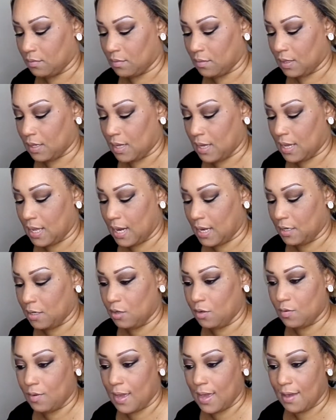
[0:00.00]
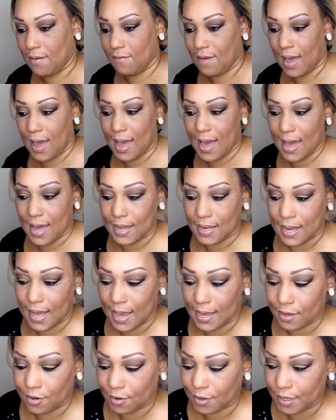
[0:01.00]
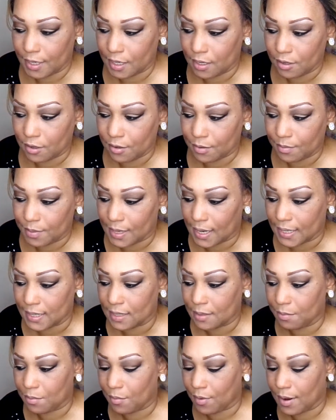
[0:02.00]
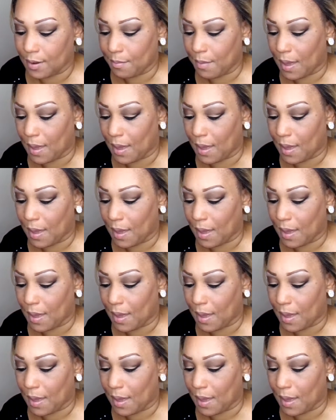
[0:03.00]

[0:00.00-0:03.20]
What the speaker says: And I do have a highlighter here, but I didn't bring my